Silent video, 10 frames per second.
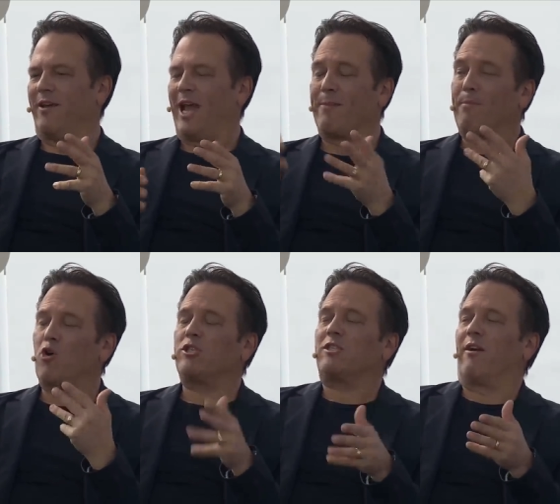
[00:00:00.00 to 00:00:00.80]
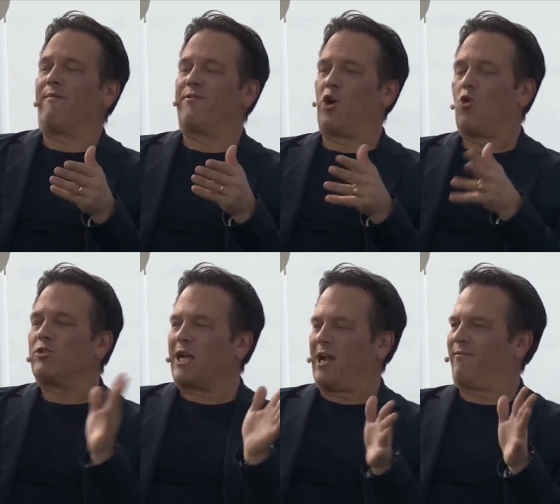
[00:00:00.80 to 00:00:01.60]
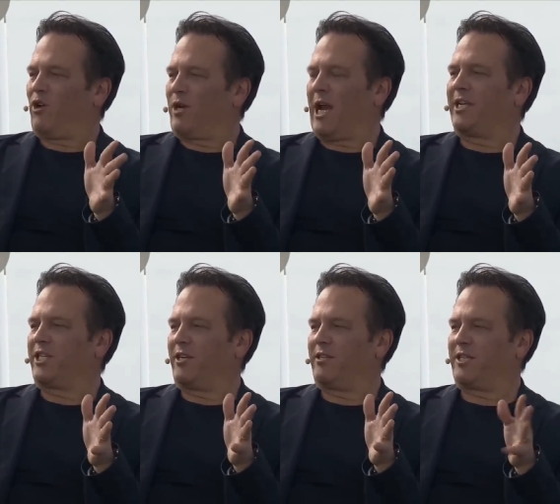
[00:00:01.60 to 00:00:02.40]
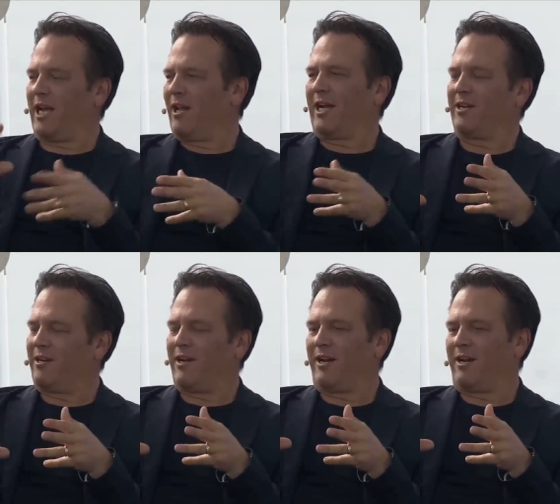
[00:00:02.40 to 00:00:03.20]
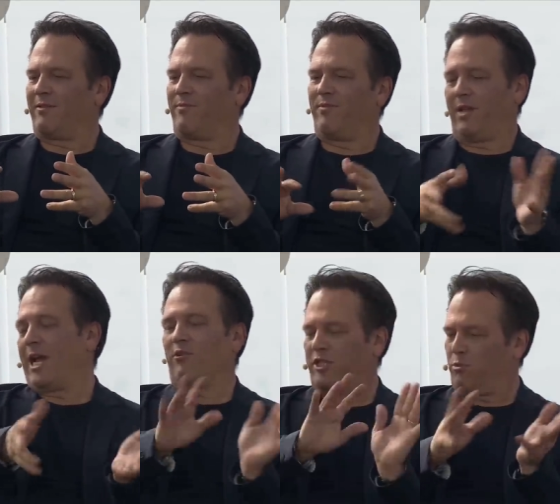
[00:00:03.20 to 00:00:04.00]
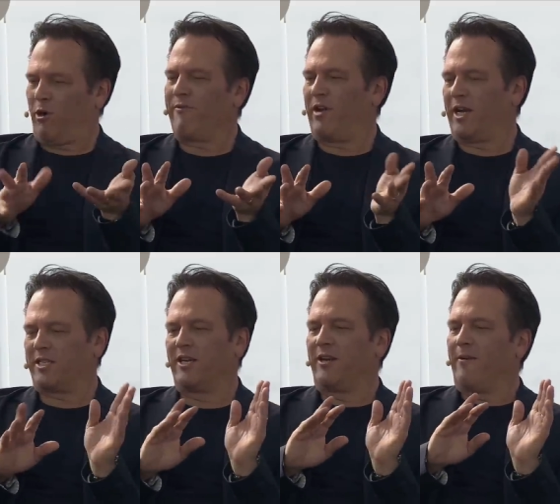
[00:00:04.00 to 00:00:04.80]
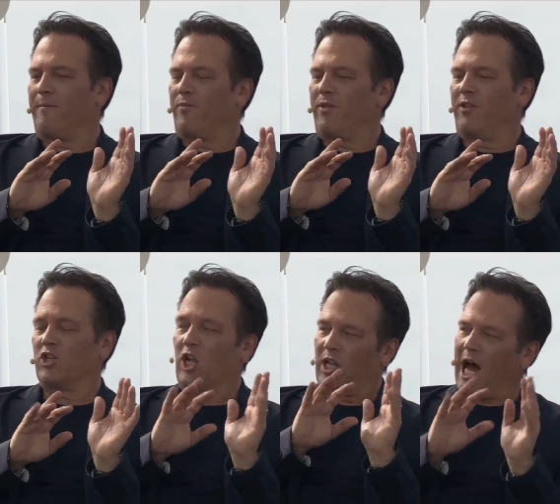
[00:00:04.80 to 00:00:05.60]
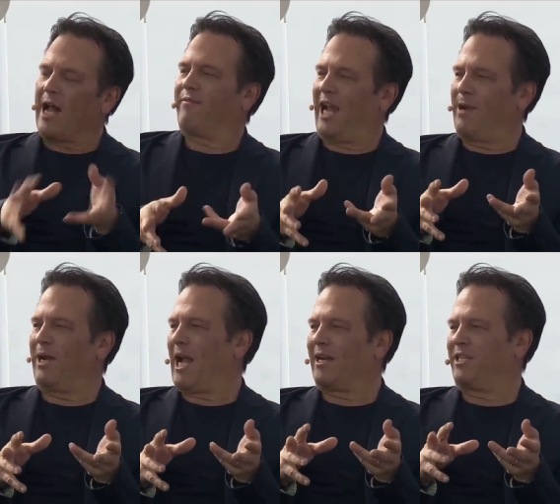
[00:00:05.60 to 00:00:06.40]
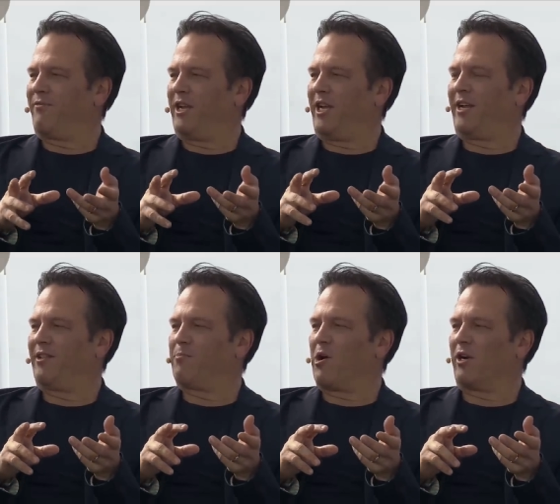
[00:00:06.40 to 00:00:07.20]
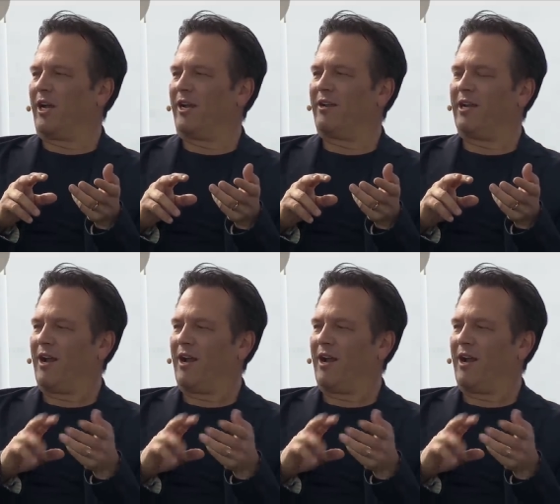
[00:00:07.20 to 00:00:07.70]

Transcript: And most of those kind of locations take like a, a, a Lagos is perfect. There's a lot of gaming activity in the market.